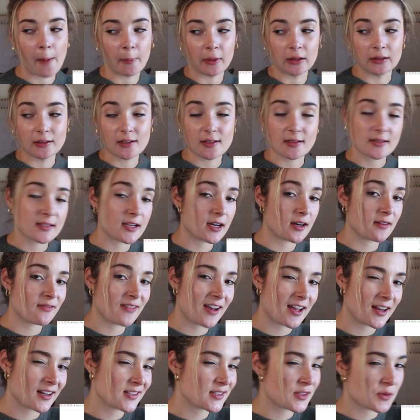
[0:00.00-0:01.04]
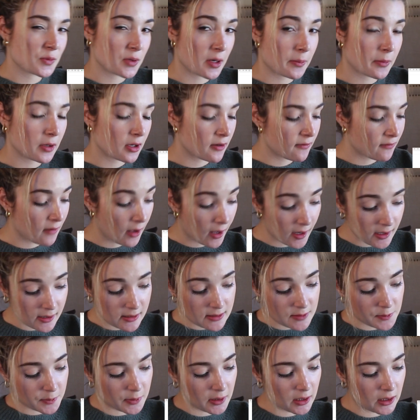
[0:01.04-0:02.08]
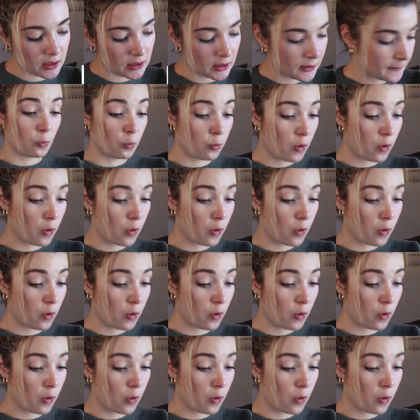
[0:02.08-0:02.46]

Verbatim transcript: I'm a little terrified as to what I'm gonna find, but...